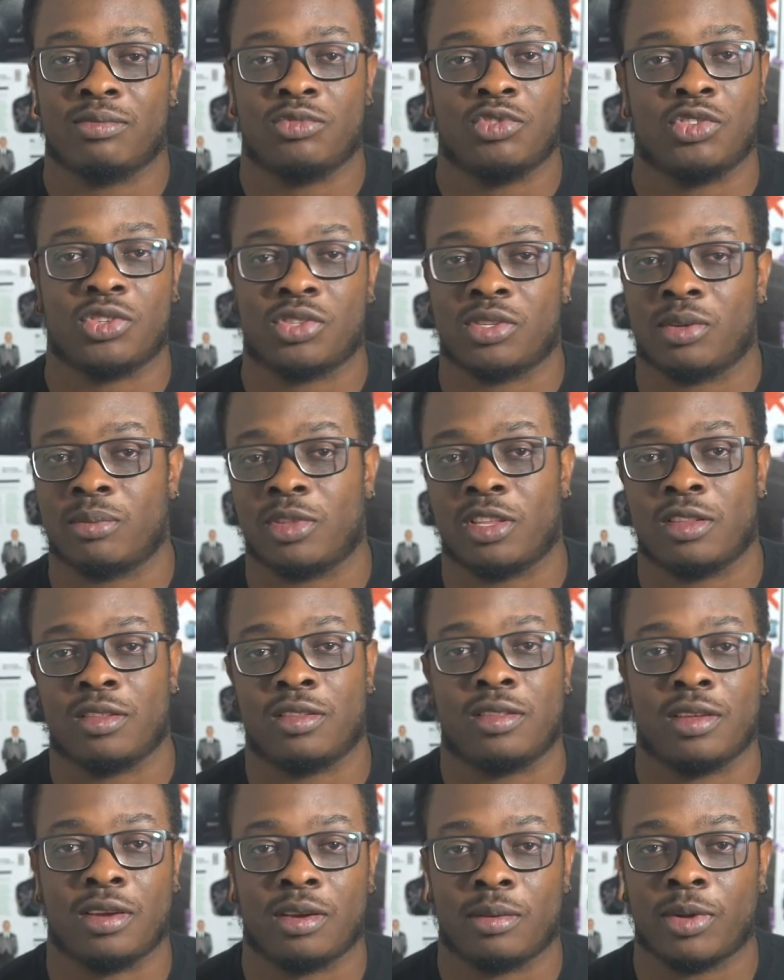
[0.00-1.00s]
Just something
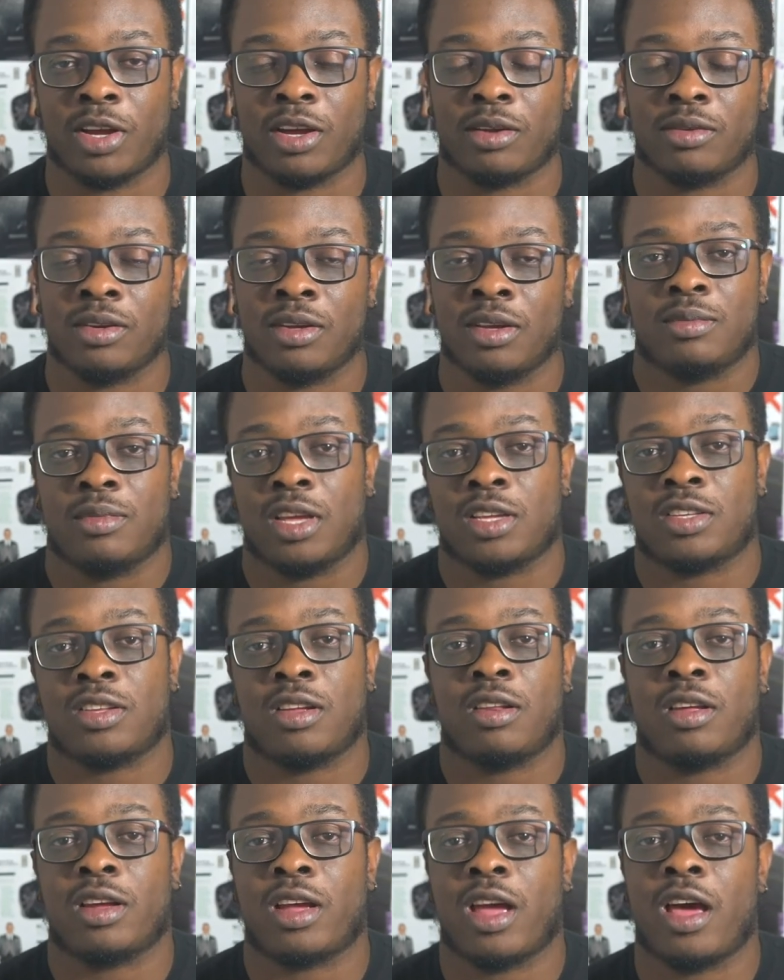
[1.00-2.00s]
to think about. That's
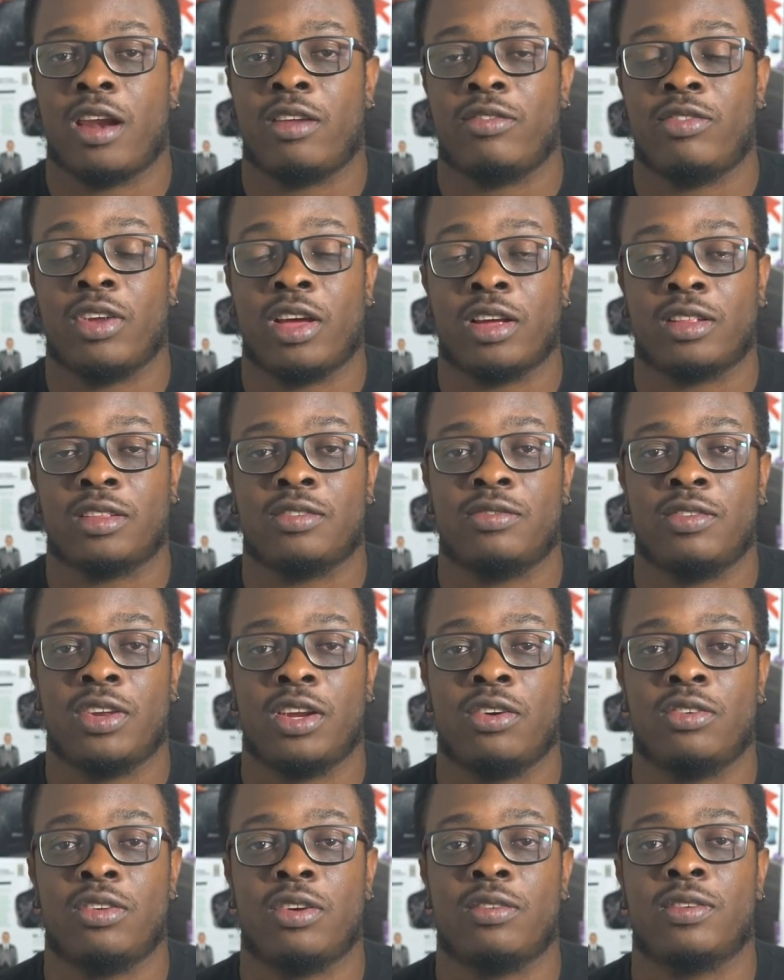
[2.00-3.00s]
all I got. If you like this
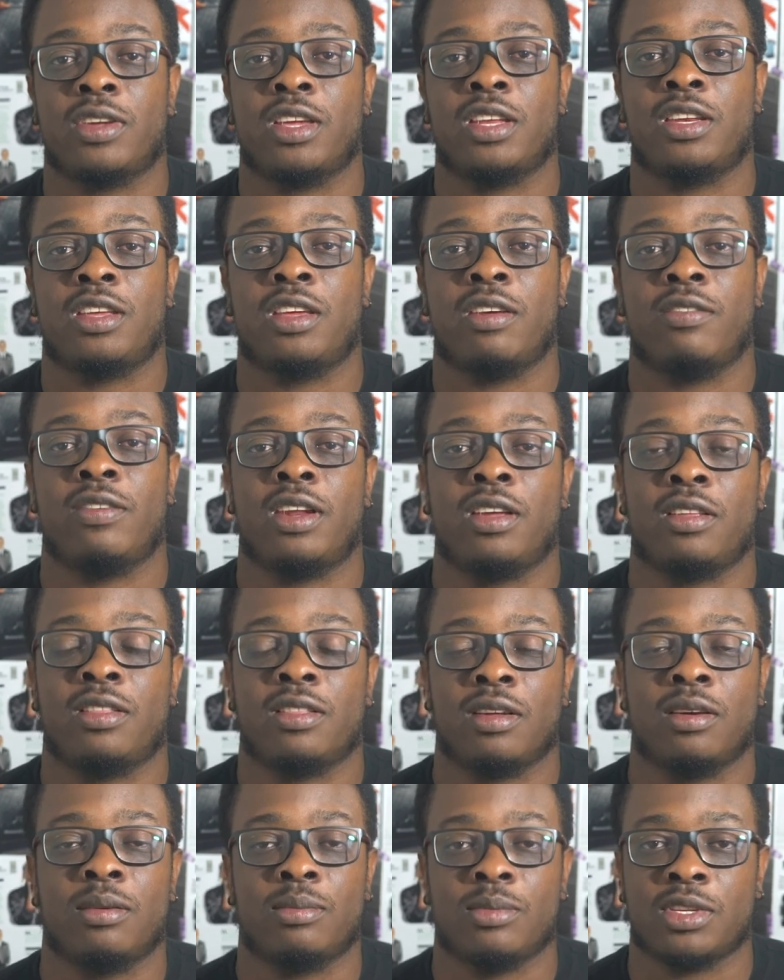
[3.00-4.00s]
video, don't forget to give it a
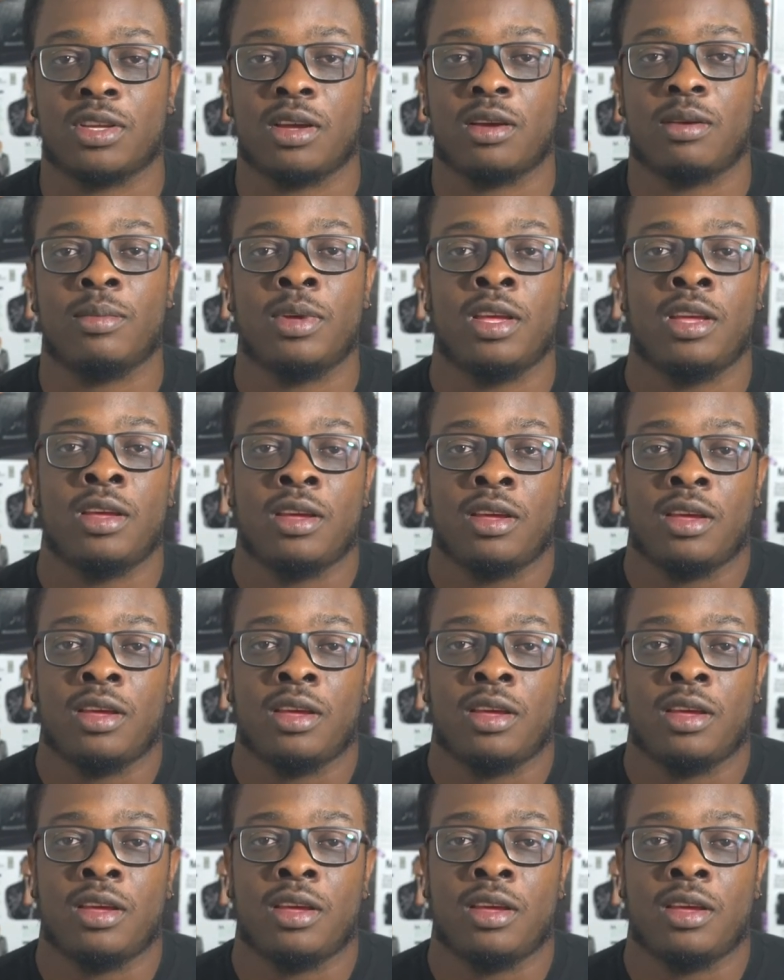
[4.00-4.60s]
thumbs up.